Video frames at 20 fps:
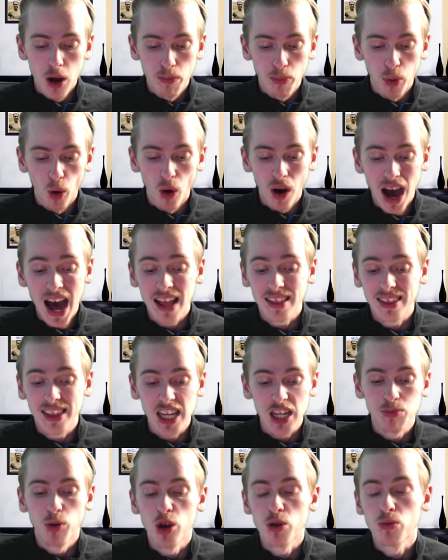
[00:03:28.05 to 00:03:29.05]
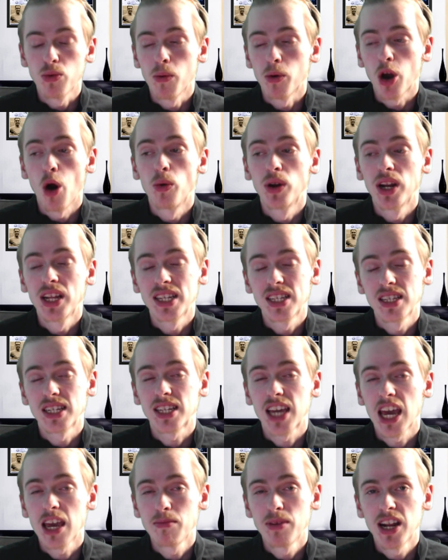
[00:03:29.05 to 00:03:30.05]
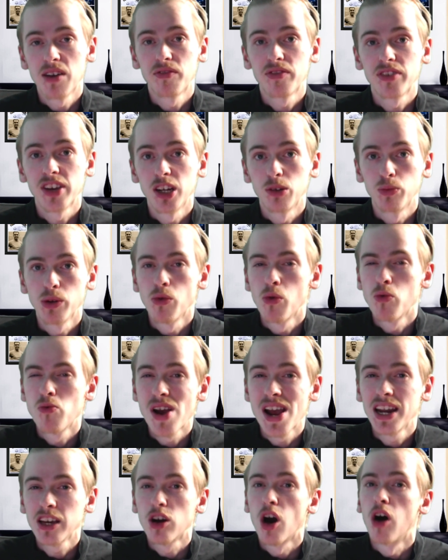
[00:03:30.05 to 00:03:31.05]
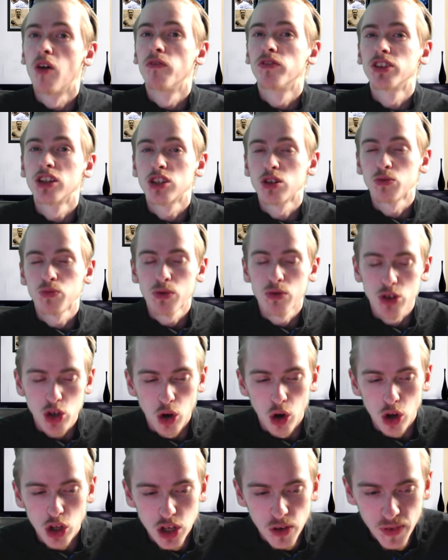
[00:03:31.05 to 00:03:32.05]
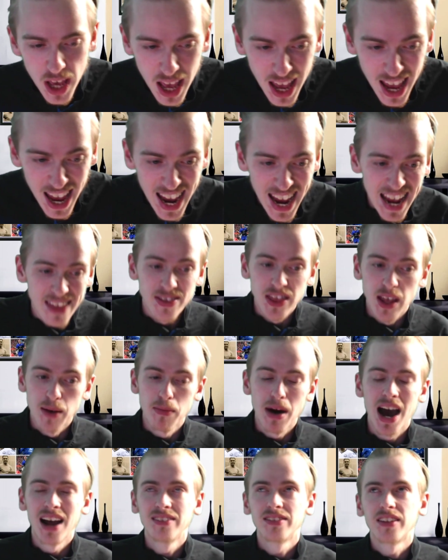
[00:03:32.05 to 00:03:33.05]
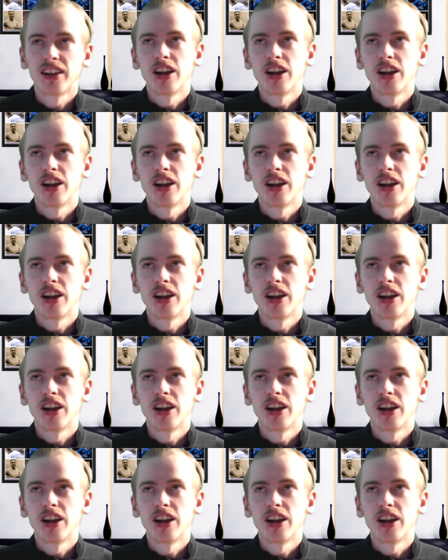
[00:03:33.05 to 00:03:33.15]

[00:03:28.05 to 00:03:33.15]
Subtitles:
But at this point, when we were going into this game at Anfield, we were really confident, and we were sort of in the mind.